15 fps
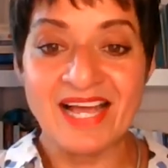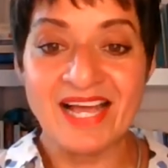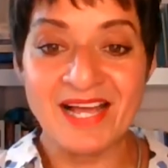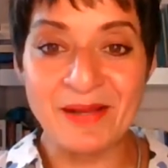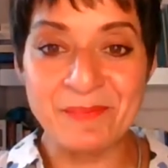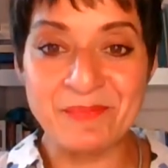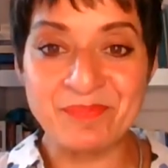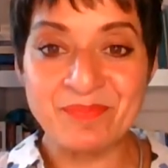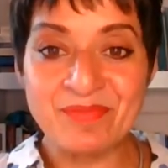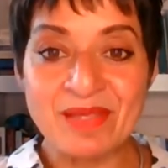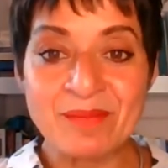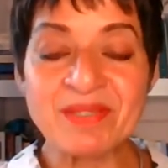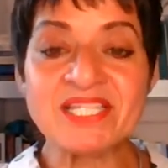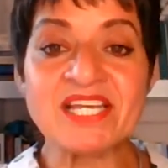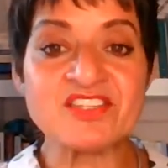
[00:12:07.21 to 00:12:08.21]

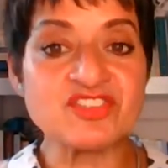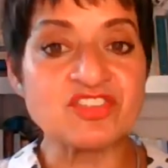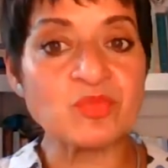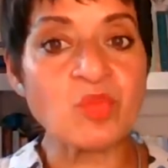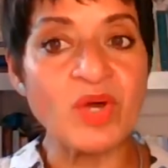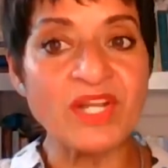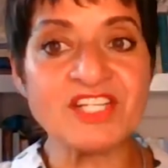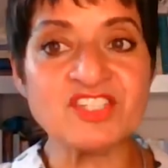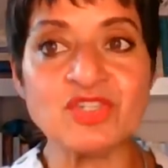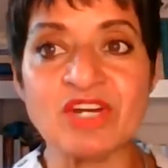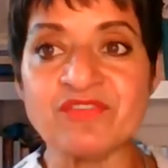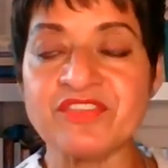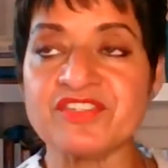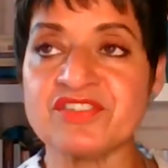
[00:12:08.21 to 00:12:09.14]
But yes, so on one end you have